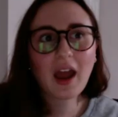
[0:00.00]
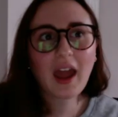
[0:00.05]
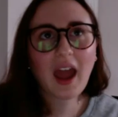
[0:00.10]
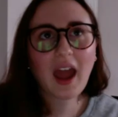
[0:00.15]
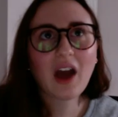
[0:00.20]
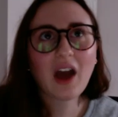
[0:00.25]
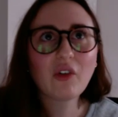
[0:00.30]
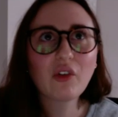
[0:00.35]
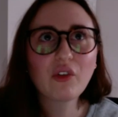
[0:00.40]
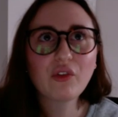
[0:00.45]

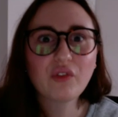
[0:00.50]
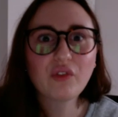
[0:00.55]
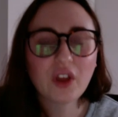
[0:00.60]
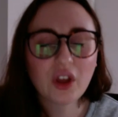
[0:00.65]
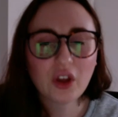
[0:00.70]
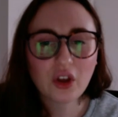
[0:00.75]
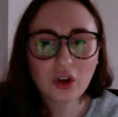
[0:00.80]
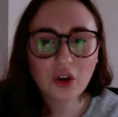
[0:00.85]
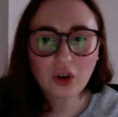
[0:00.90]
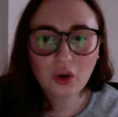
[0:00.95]
have a
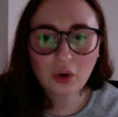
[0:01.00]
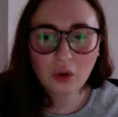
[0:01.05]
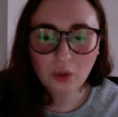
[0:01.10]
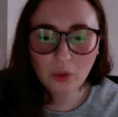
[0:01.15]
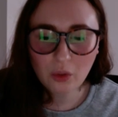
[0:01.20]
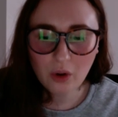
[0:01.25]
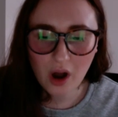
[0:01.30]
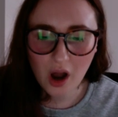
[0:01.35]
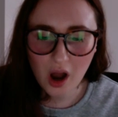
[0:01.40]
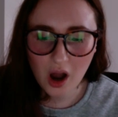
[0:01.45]

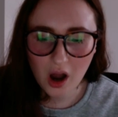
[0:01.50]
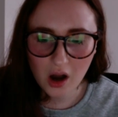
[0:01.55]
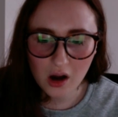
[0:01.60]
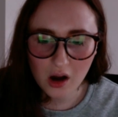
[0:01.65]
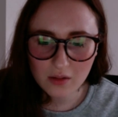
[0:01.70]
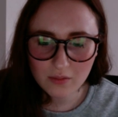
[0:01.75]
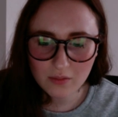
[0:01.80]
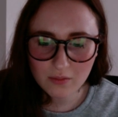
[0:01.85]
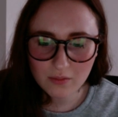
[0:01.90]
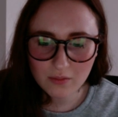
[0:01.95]
few.
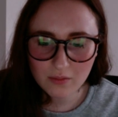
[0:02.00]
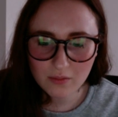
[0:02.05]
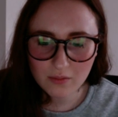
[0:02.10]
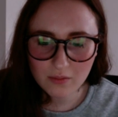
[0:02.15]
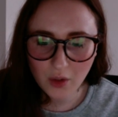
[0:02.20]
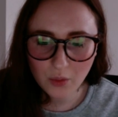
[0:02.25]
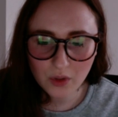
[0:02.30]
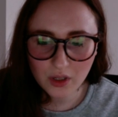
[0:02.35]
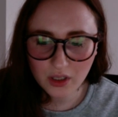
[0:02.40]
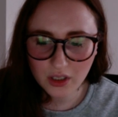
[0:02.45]
I
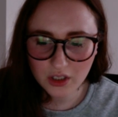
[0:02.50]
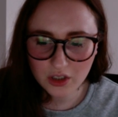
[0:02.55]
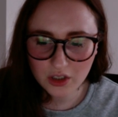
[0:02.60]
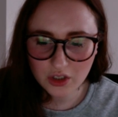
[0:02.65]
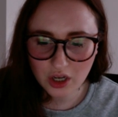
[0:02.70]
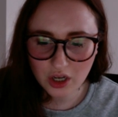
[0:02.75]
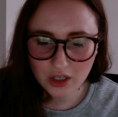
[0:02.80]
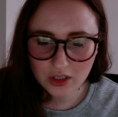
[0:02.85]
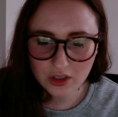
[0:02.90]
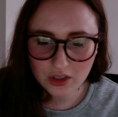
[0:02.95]
really
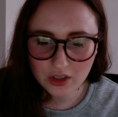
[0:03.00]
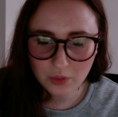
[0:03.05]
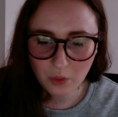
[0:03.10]
just